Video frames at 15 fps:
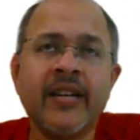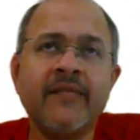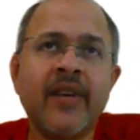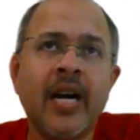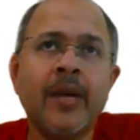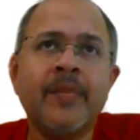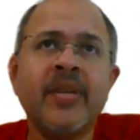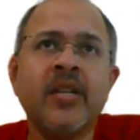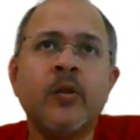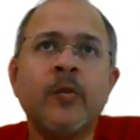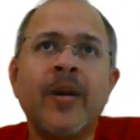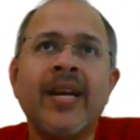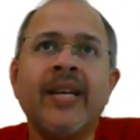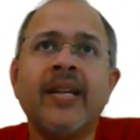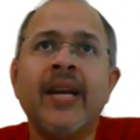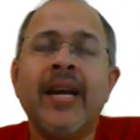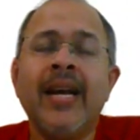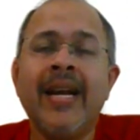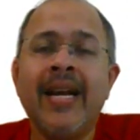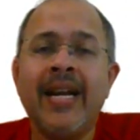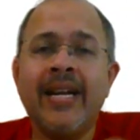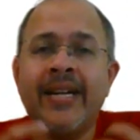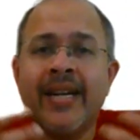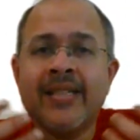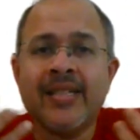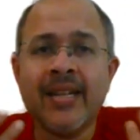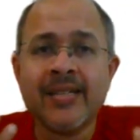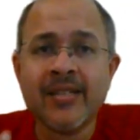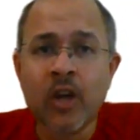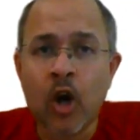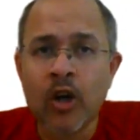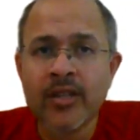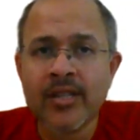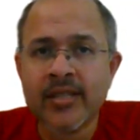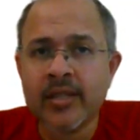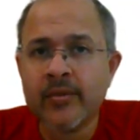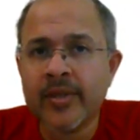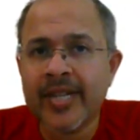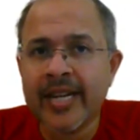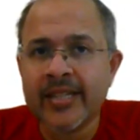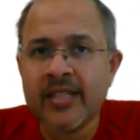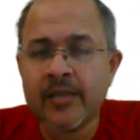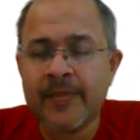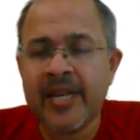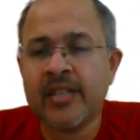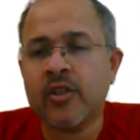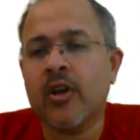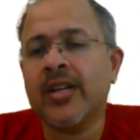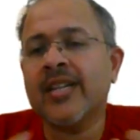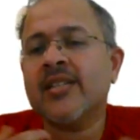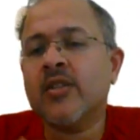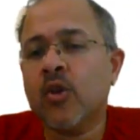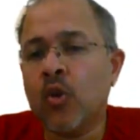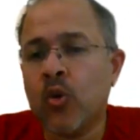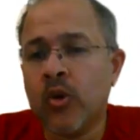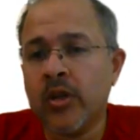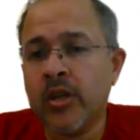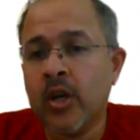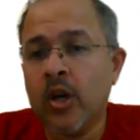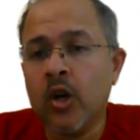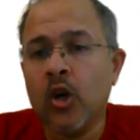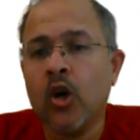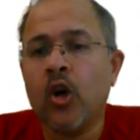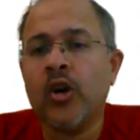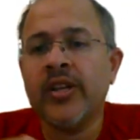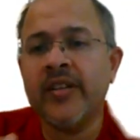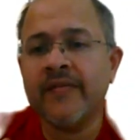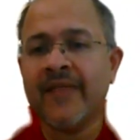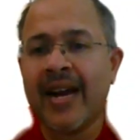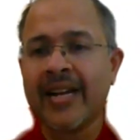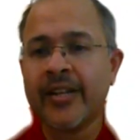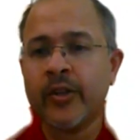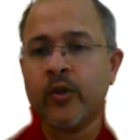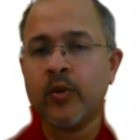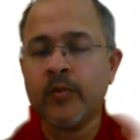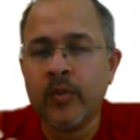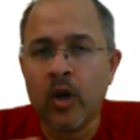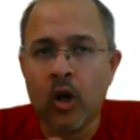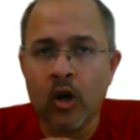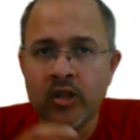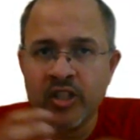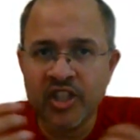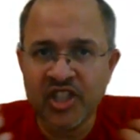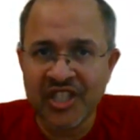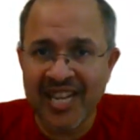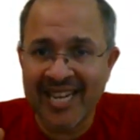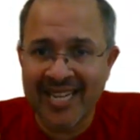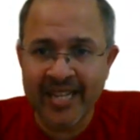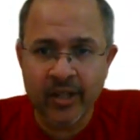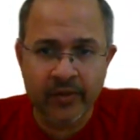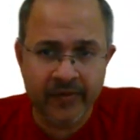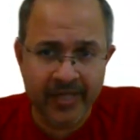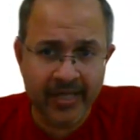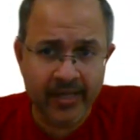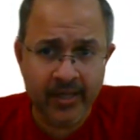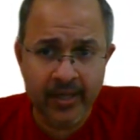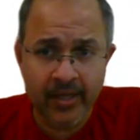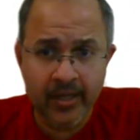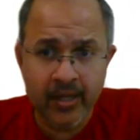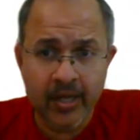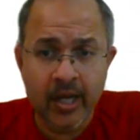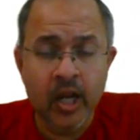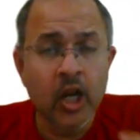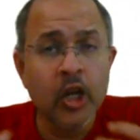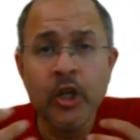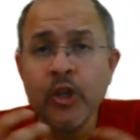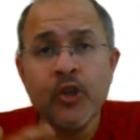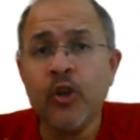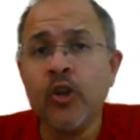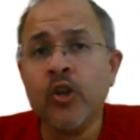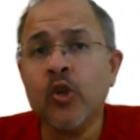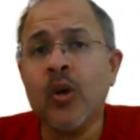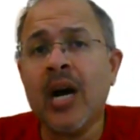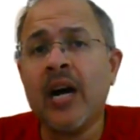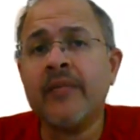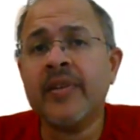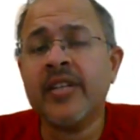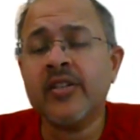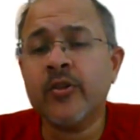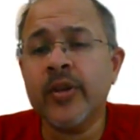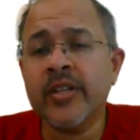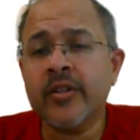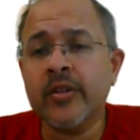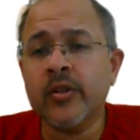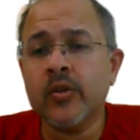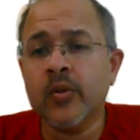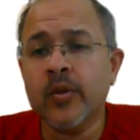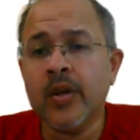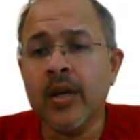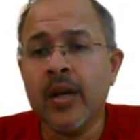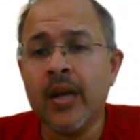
an environment where it gets as hot as it would get in space, or as cold, or in vacuum, or the shaking of it. You don't know how it is going to do.